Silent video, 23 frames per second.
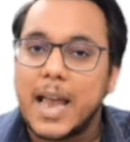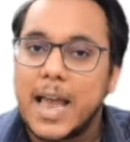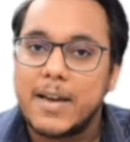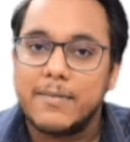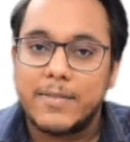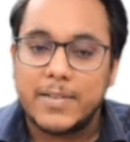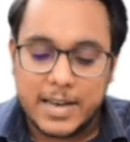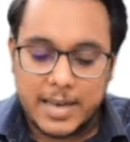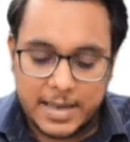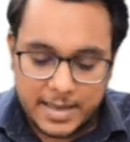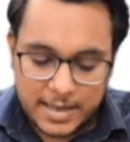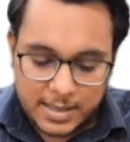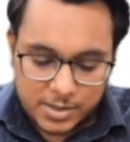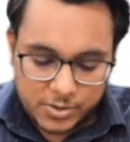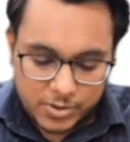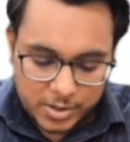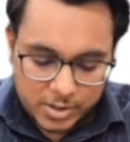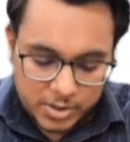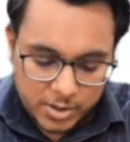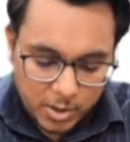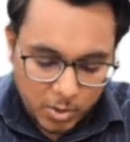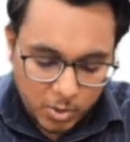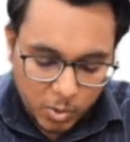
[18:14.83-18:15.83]
every year
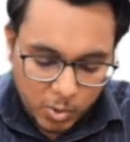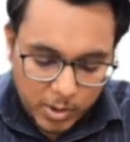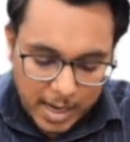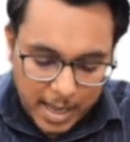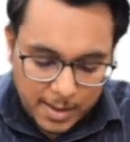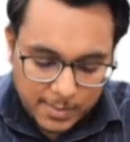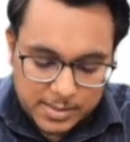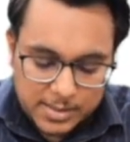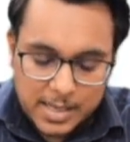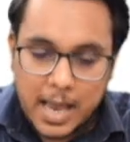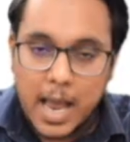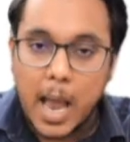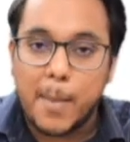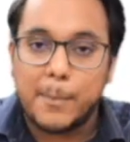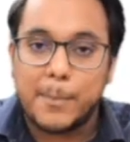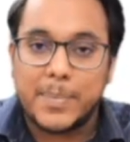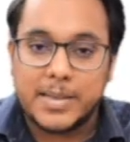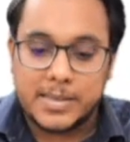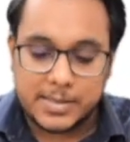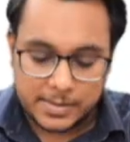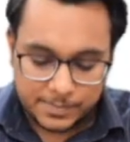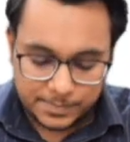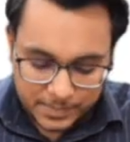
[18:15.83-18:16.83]
structural collapse
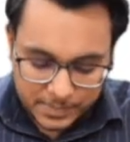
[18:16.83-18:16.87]
happens.